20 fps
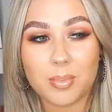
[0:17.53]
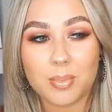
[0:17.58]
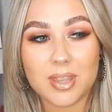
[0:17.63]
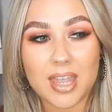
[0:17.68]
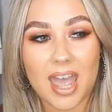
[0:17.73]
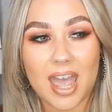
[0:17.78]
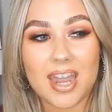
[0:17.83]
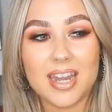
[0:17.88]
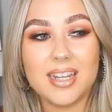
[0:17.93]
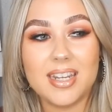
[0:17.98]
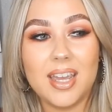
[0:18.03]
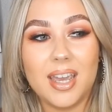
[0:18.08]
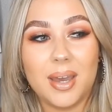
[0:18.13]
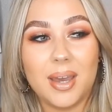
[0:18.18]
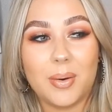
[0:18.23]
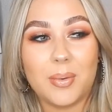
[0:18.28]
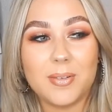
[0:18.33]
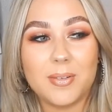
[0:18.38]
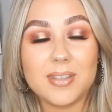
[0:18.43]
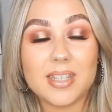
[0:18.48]
but then
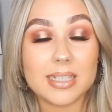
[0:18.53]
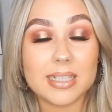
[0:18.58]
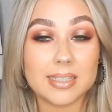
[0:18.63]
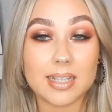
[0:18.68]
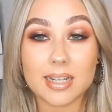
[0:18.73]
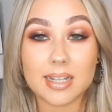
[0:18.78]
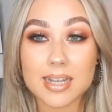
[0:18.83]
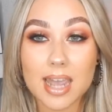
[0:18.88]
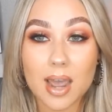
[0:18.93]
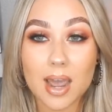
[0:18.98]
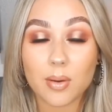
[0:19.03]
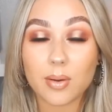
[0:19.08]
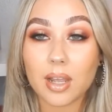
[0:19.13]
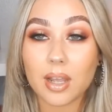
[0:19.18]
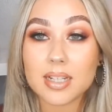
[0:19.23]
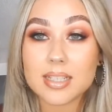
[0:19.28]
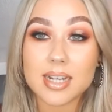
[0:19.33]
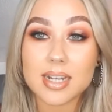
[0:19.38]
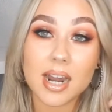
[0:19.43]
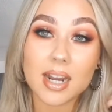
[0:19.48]
once I sat down
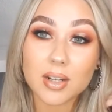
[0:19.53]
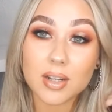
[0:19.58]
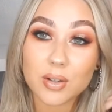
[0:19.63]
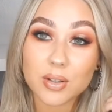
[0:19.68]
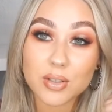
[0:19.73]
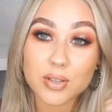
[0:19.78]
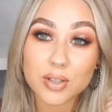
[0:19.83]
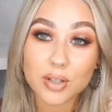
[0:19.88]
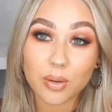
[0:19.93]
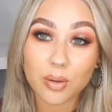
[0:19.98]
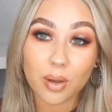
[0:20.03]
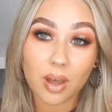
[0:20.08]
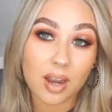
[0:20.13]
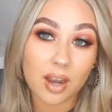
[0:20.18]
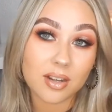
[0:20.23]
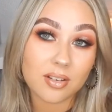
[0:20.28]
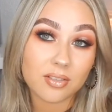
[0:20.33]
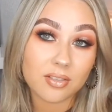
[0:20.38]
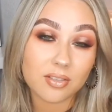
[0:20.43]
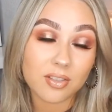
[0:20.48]
I started looking through
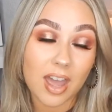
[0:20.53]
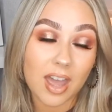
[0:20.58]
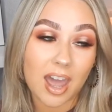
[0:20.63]
kind of